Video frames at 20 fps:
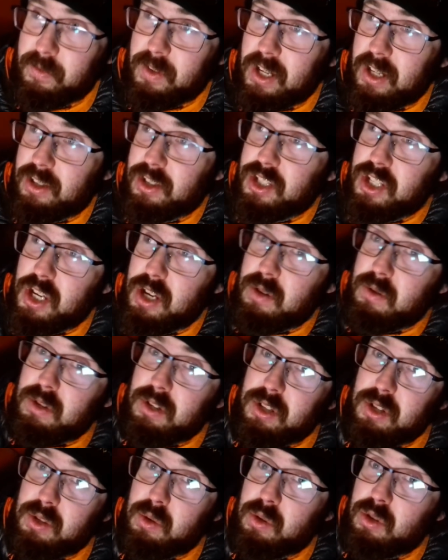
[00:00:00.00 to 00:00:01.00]
and two
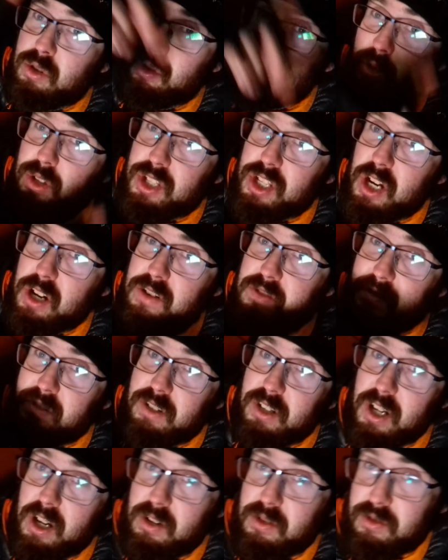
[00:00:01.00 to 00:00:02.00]
that sort of cross over
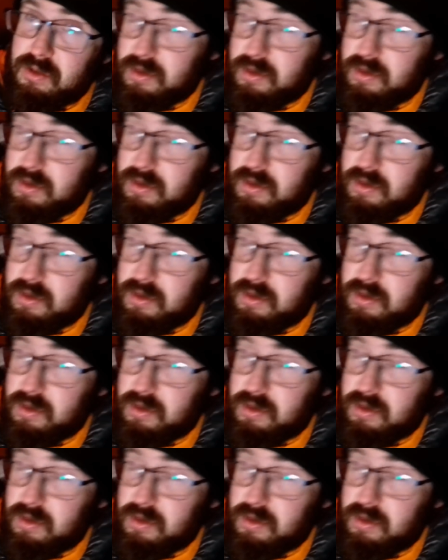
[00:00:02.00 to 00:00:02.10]
and go